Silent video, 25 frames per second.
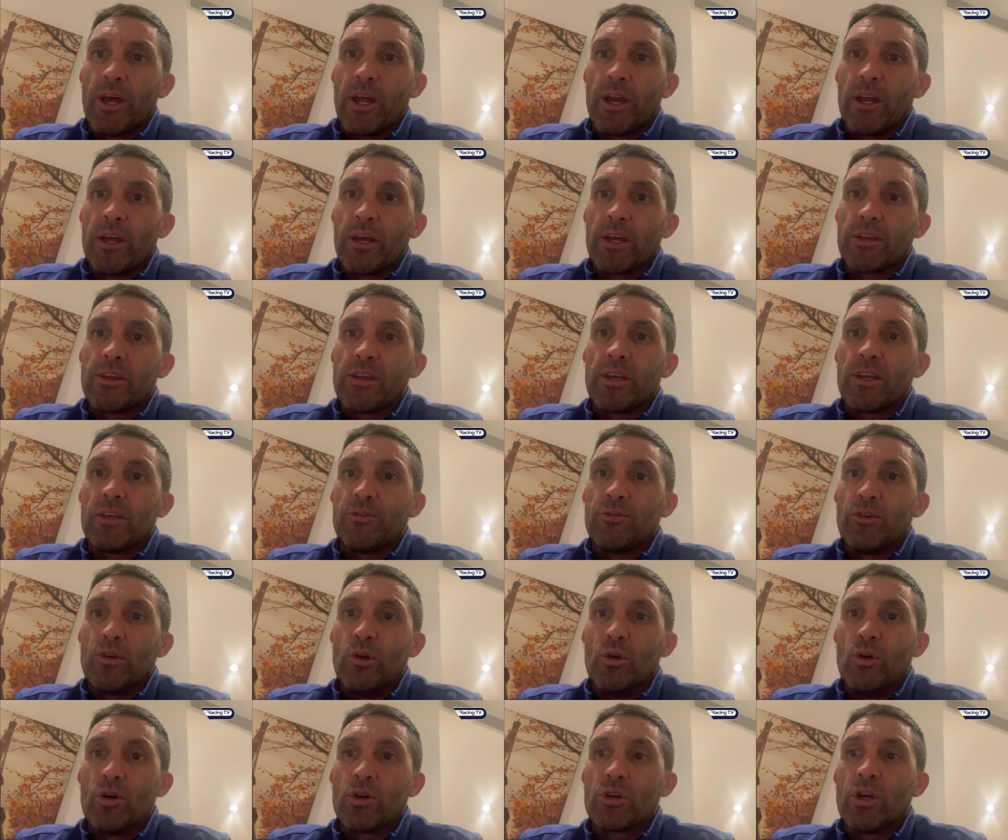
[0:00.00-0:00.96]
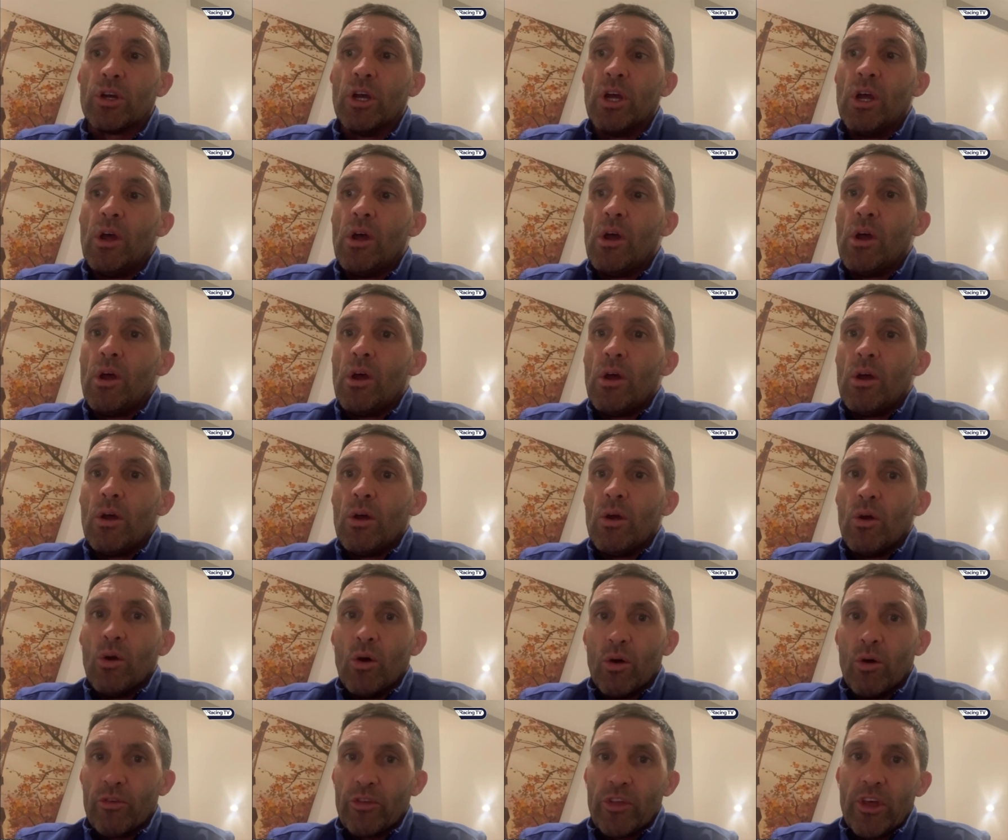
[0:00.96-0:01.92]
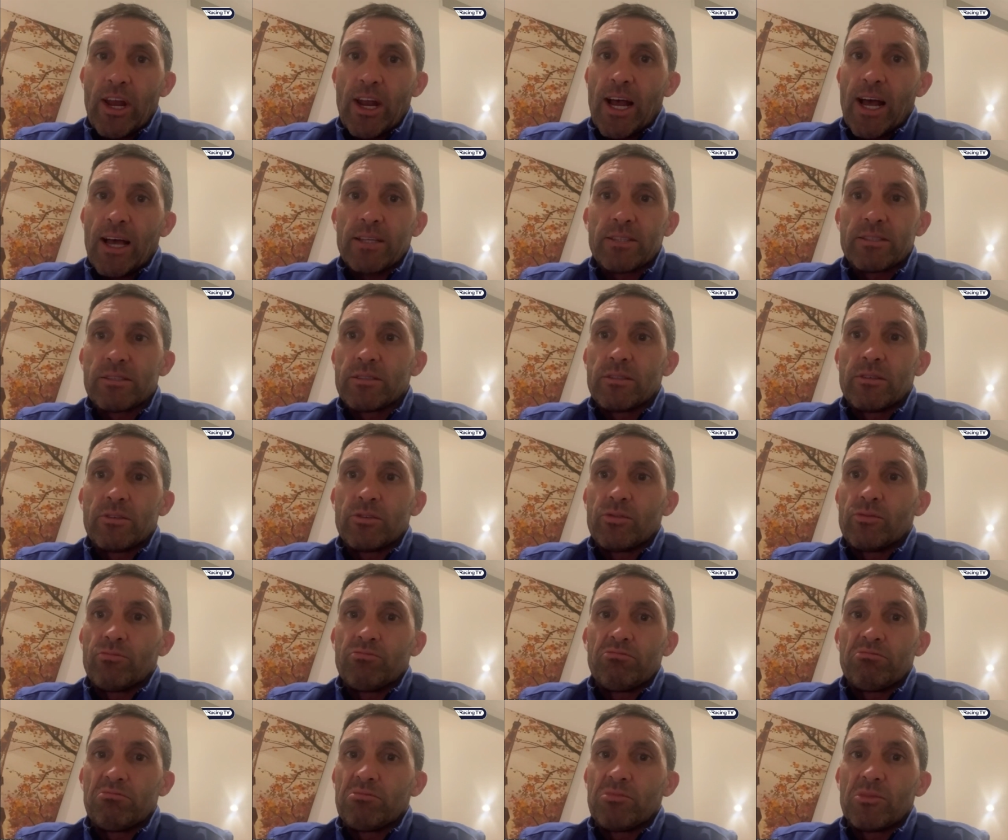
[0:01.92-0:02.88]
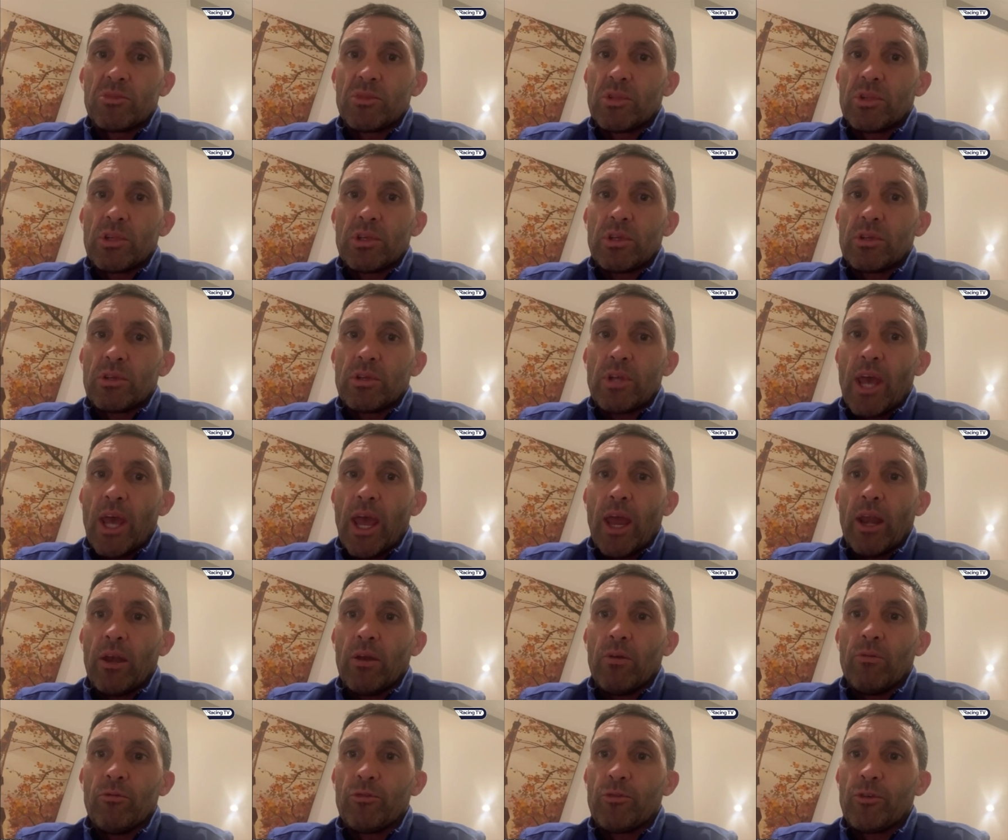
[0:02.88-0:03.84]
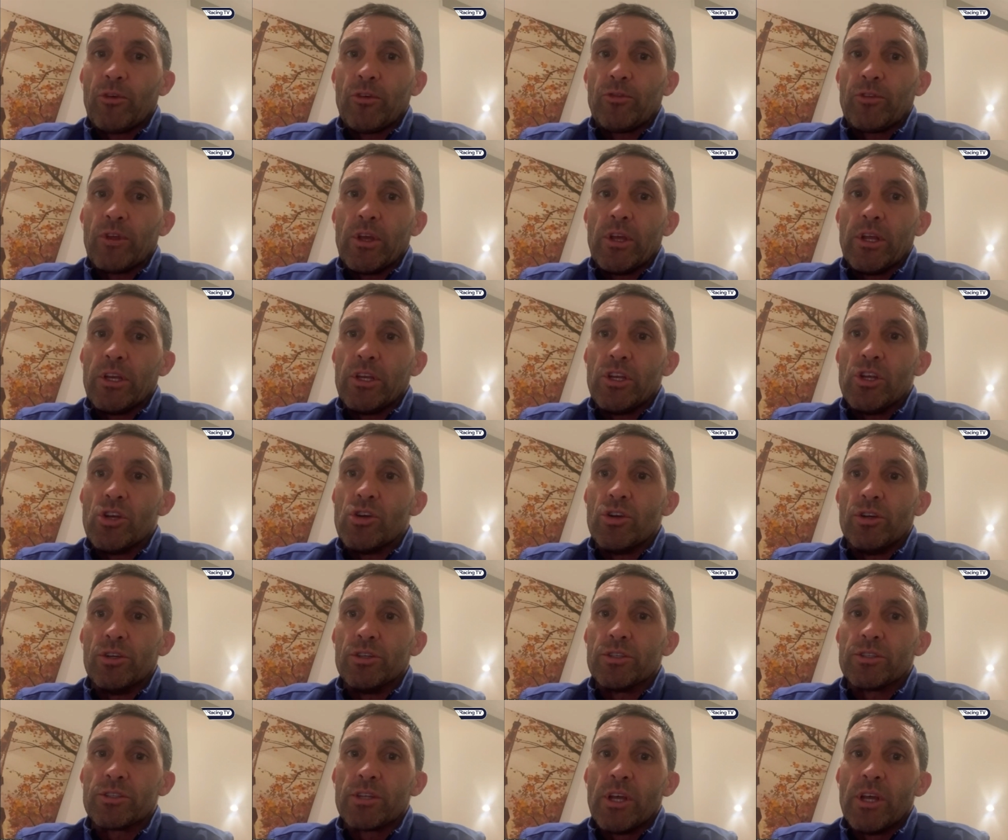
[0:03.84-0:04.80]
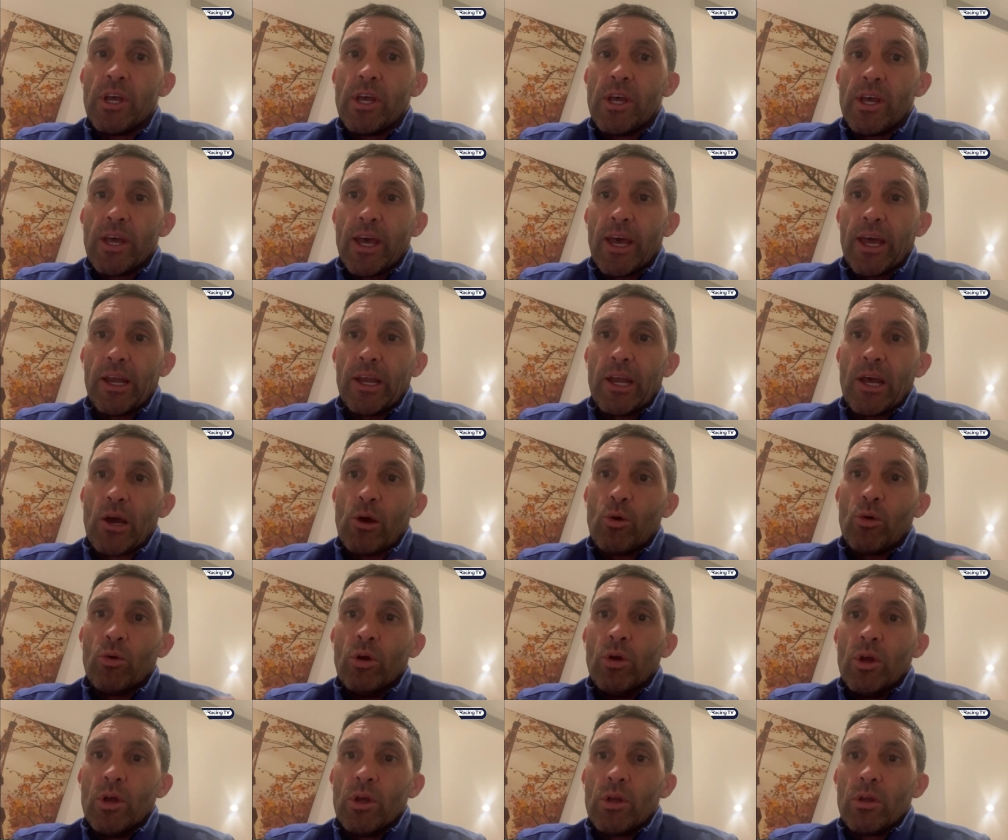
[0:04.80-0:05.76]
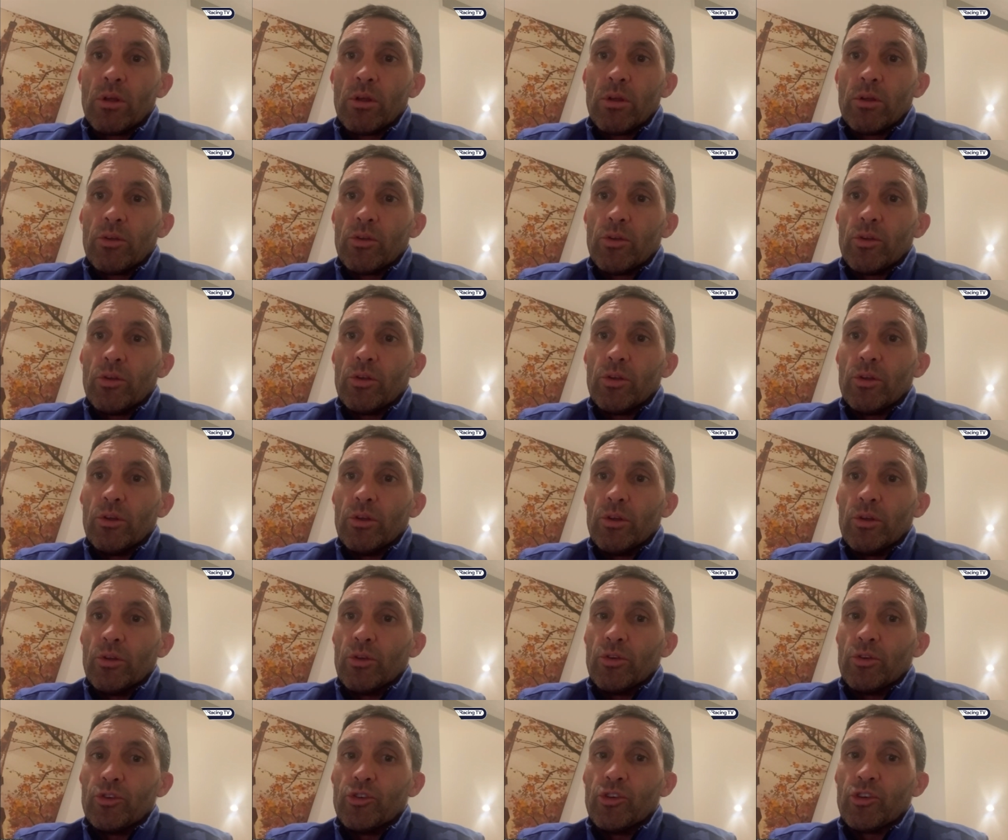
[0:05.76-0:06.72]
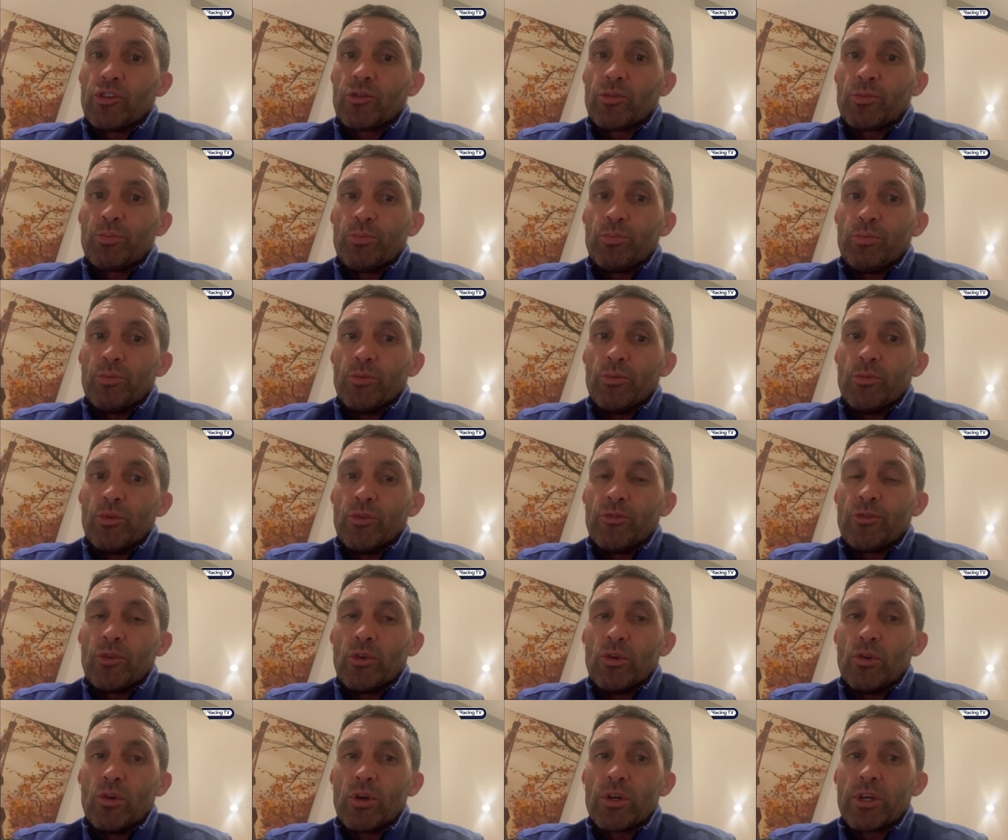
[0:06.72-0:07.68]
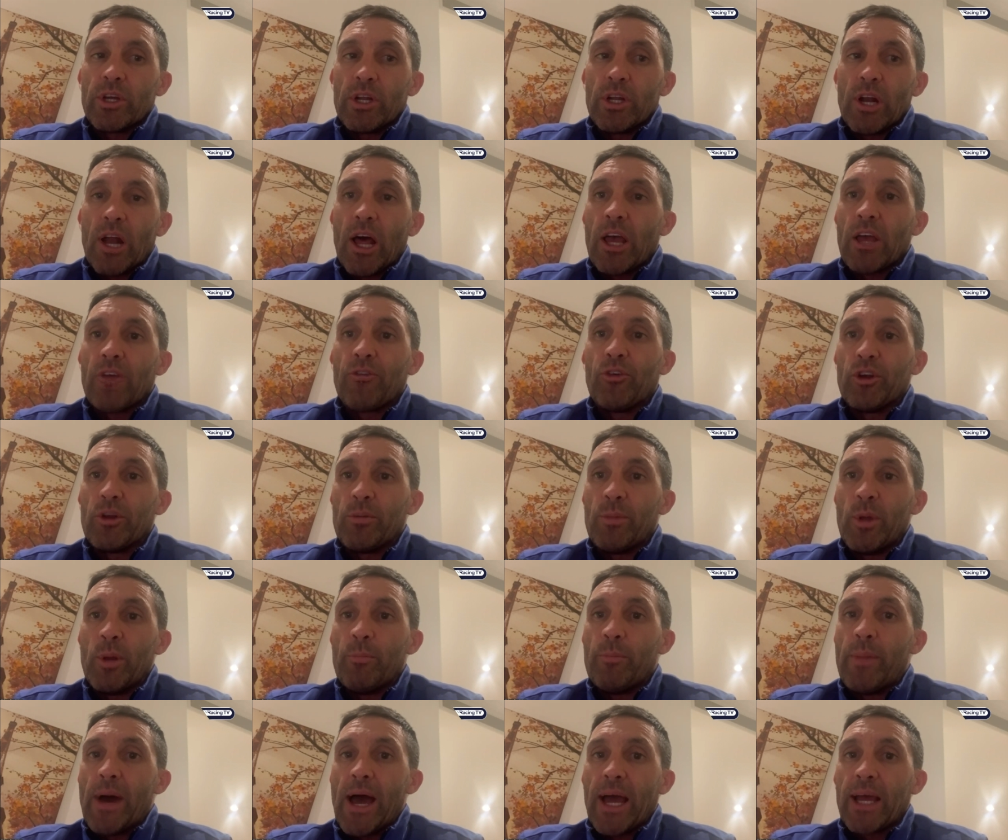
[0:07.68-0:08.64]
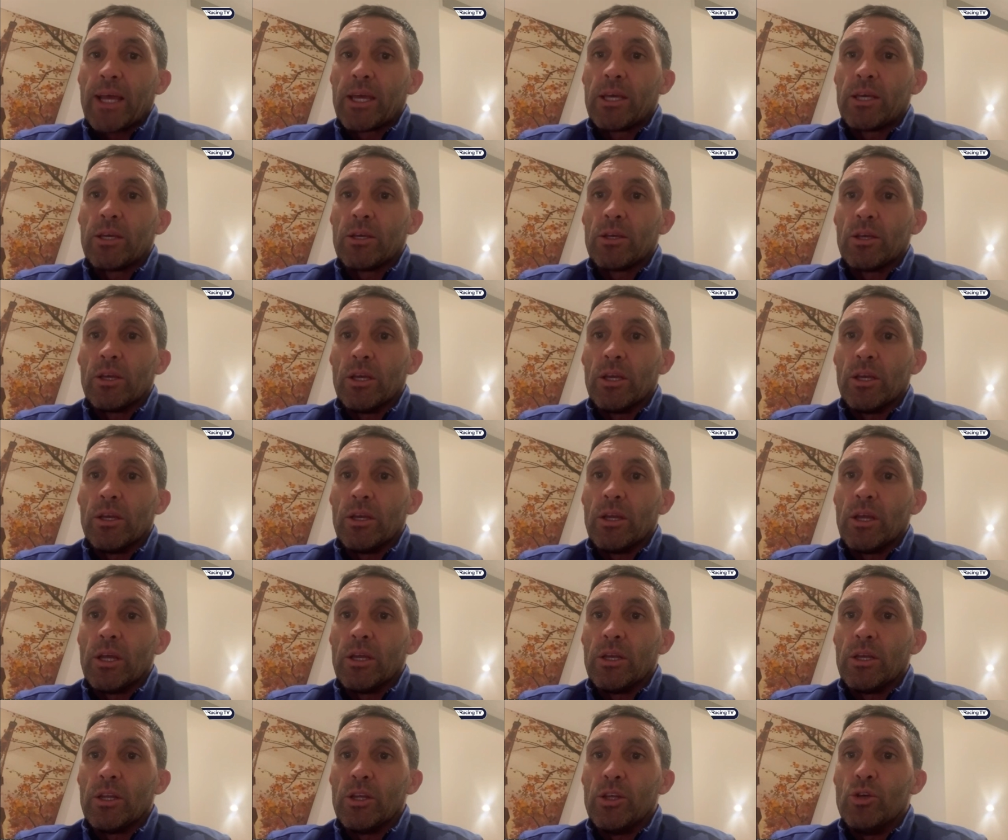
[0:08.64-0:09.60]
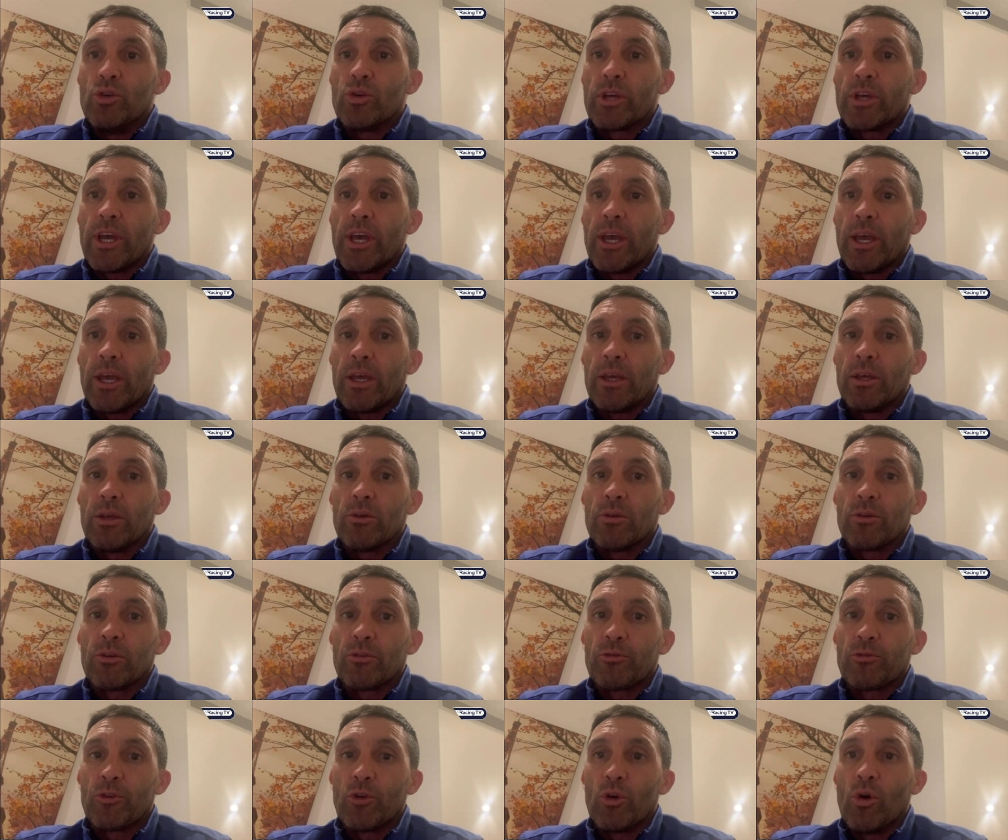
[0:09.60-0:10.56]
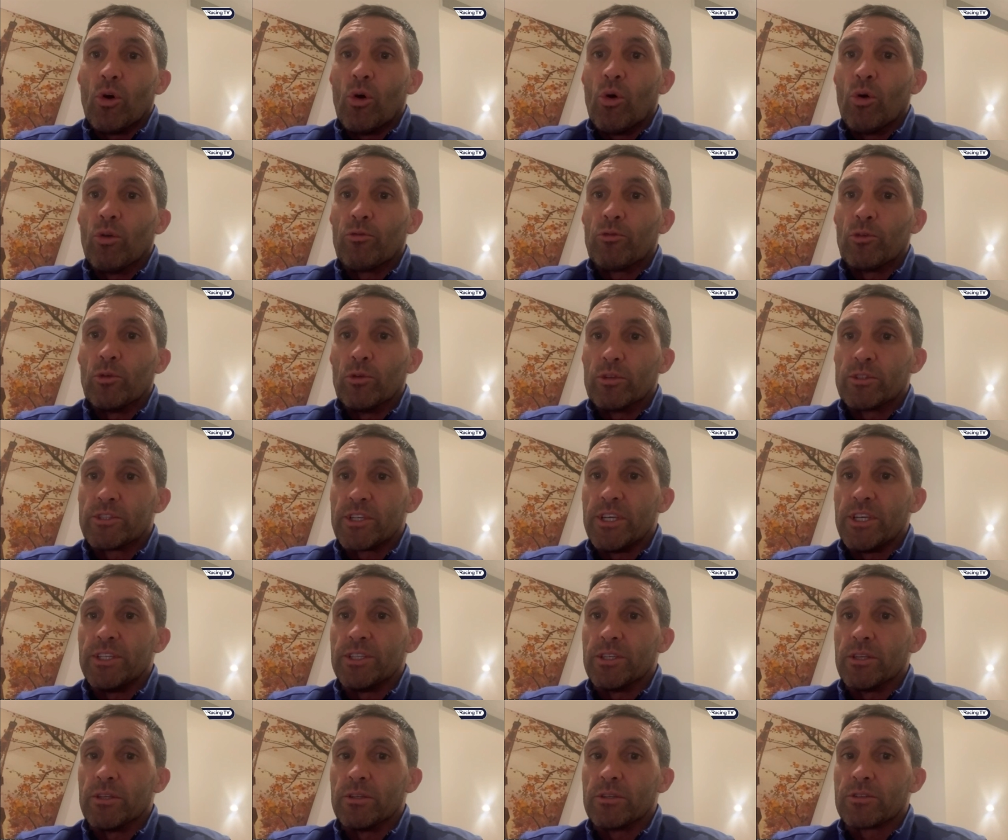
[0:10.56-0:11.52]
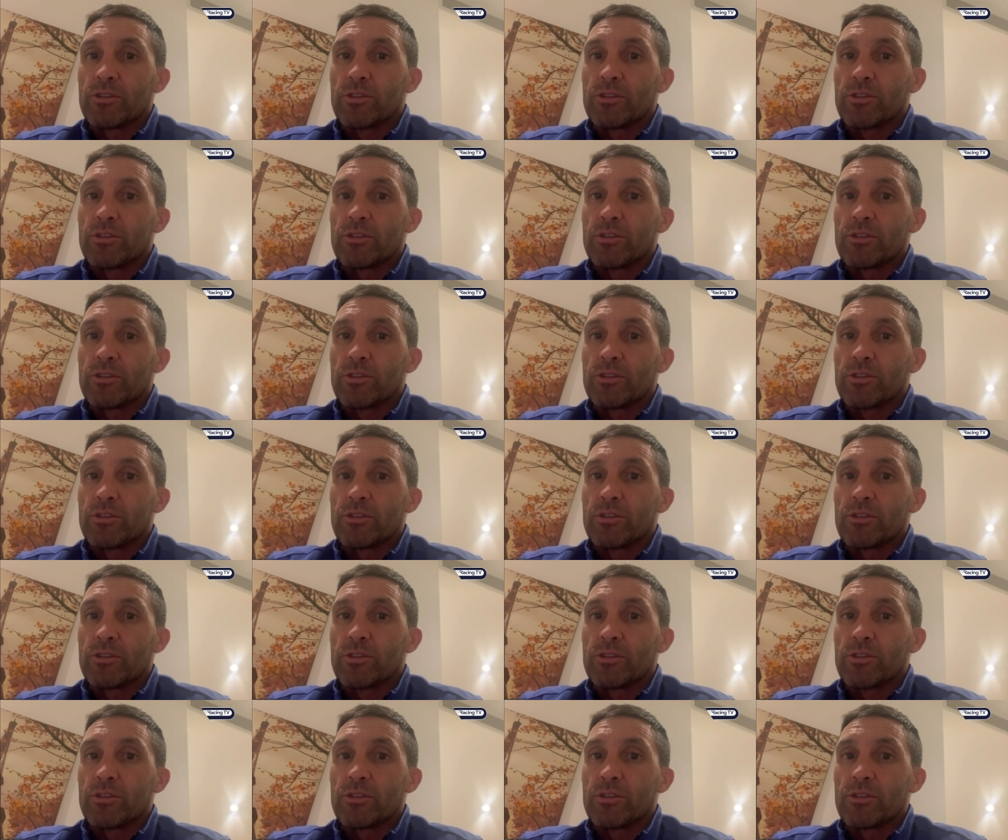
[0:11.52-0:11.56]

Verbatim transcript: And I think if you look over the last 10, 15 years, and now just if you look at it, I have only been back in, in the UK for a whole full season.